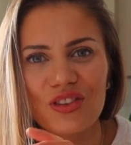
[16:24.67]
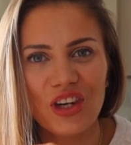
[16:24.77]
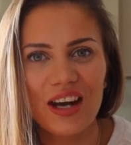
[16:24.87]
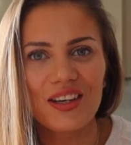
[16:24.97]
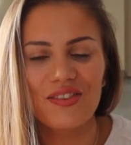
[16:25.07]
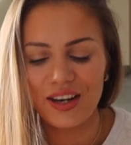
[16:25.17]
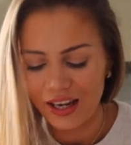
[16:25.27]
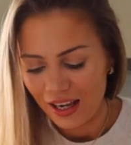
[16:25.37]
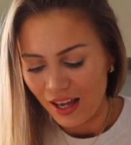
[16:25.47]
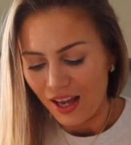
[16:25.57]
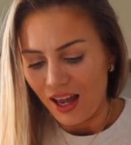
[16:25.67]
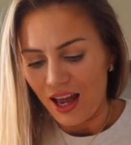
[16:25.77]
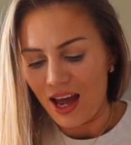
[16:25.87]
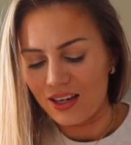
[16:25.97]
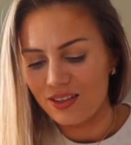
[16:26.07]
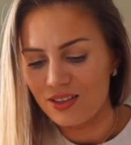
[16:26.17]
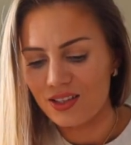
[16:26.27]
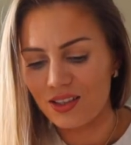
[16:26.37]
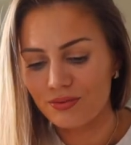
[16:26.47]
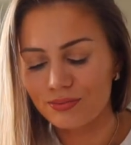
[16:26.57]
January.
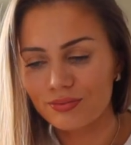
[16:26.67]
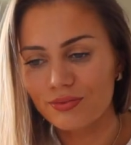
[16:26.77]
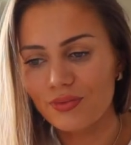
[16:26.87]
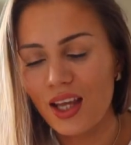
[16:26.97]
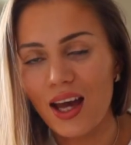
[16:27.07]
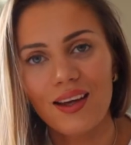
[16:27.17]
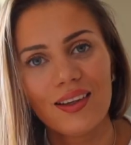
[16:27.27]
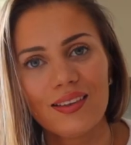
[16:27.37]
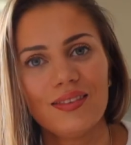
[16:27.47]
And yeah,